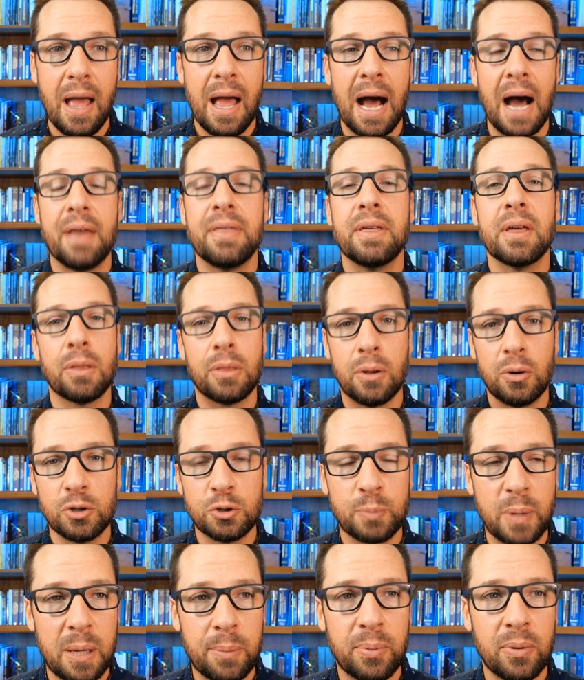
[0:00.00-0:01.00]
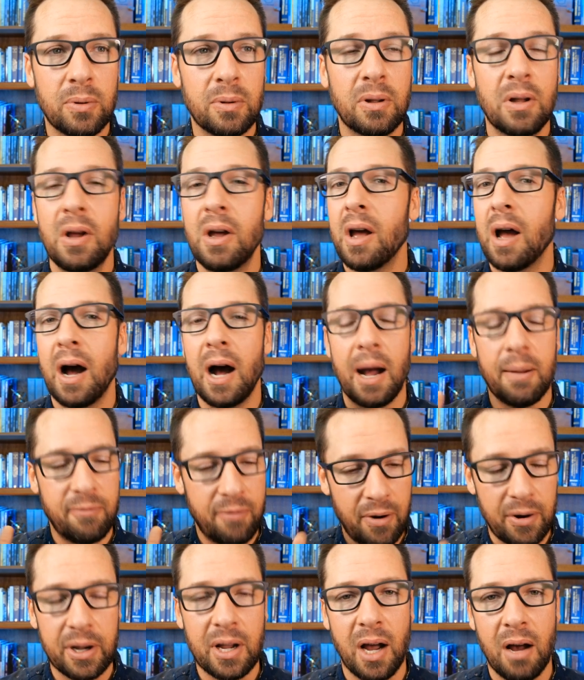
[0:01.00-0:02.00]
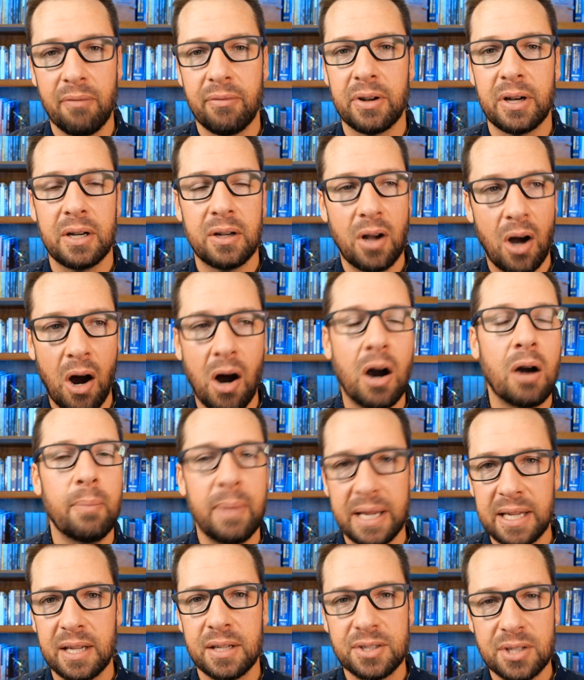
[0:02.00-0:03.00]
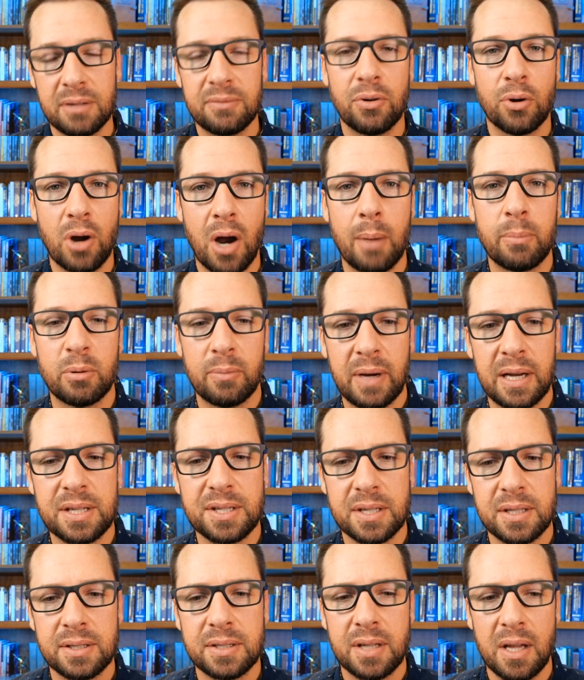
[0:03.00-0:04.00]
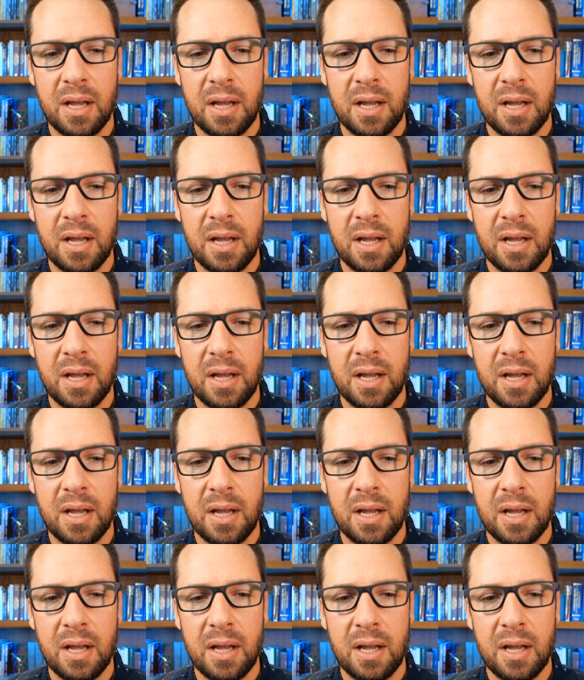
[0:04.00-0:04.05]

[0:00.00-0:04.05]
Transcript: I think those people, I'm very confident, are making sinful compromises,